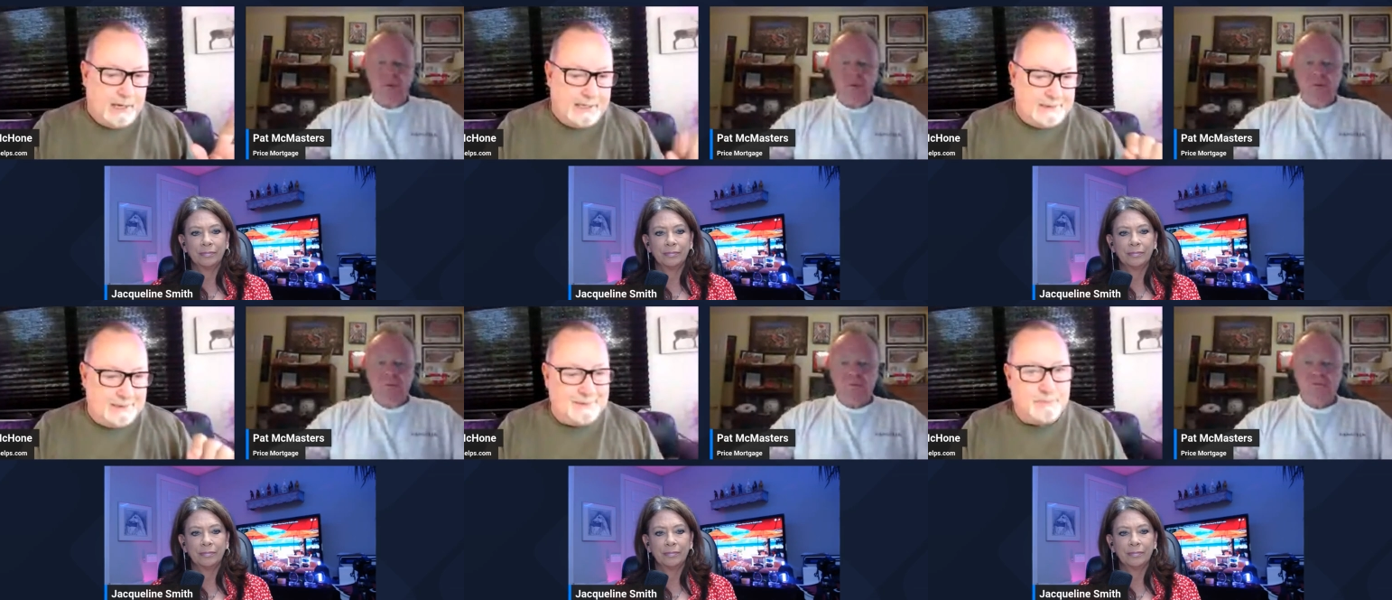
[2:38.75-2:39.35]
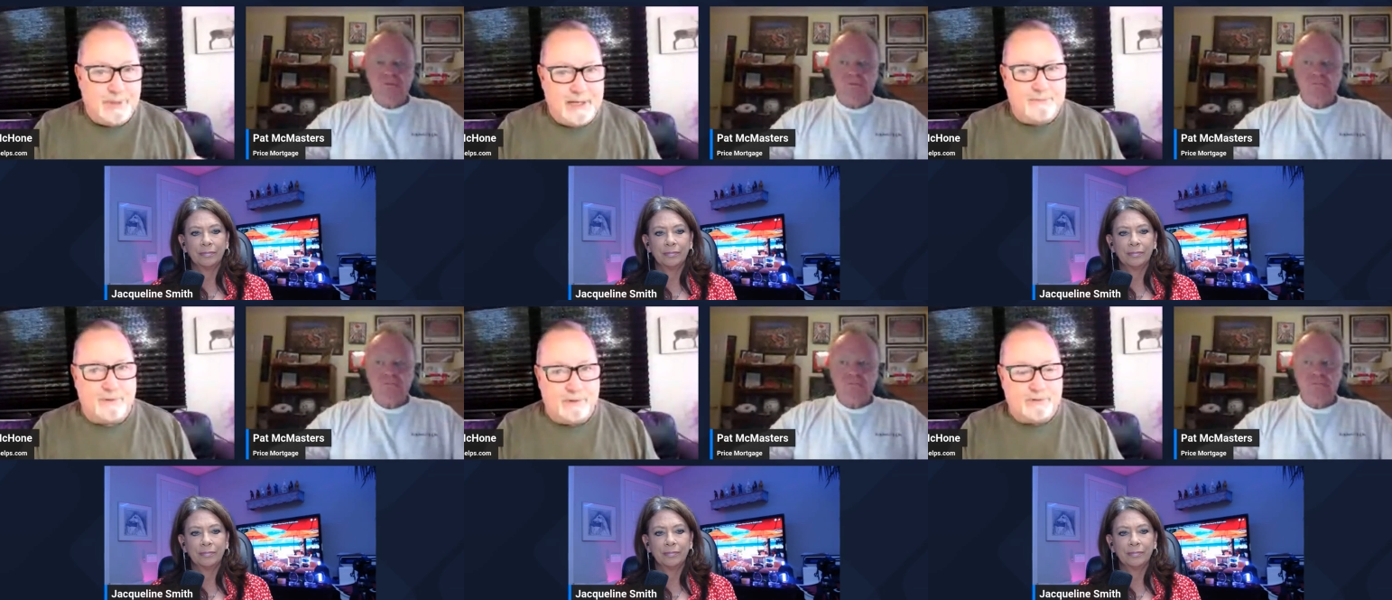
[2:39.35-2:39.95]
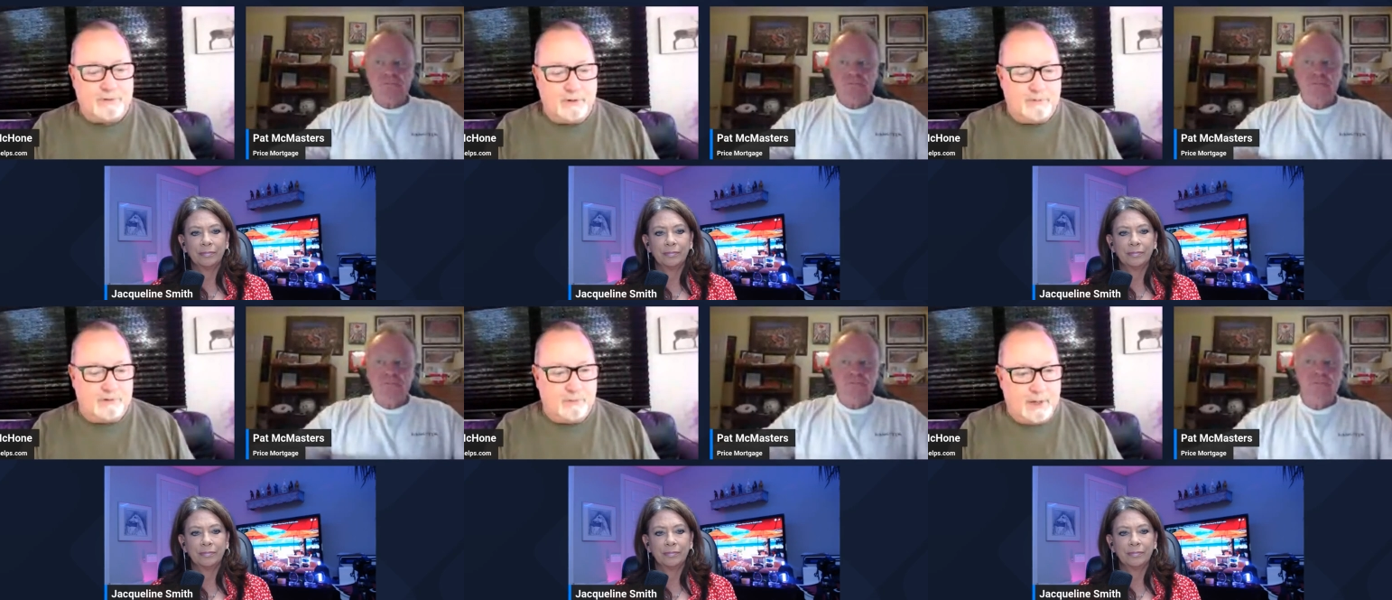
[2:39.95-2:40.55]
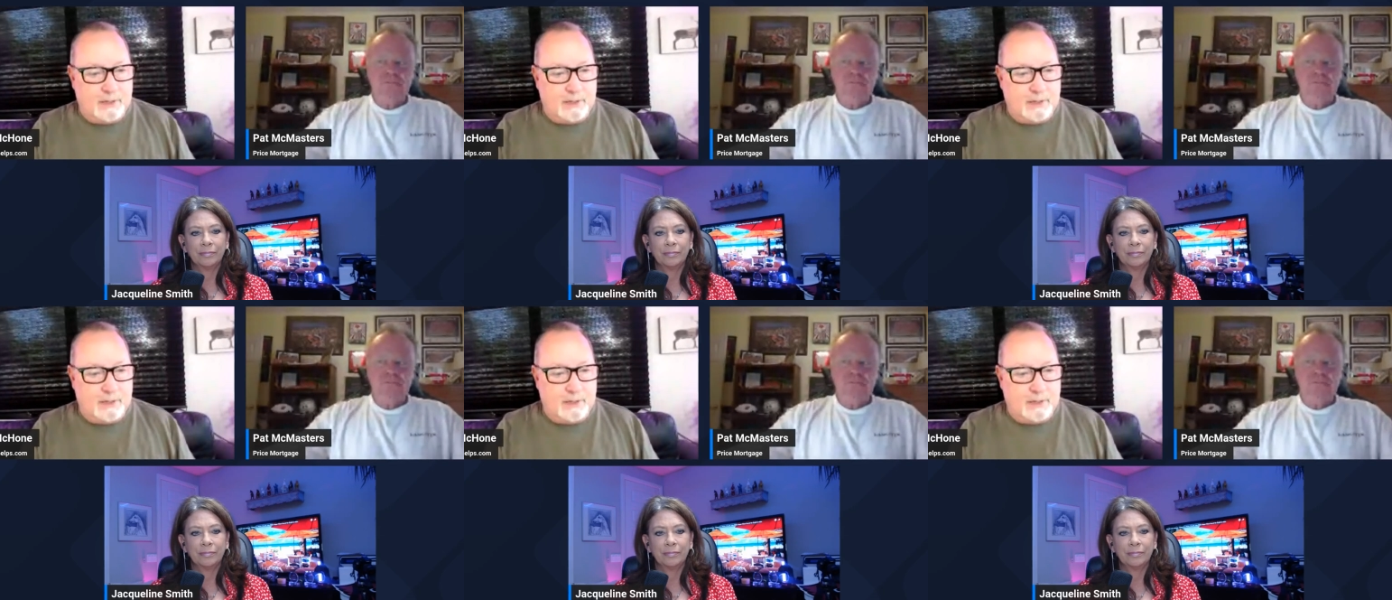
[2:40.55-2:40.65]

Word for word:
Speaker 1: I didn't pay for the service, so I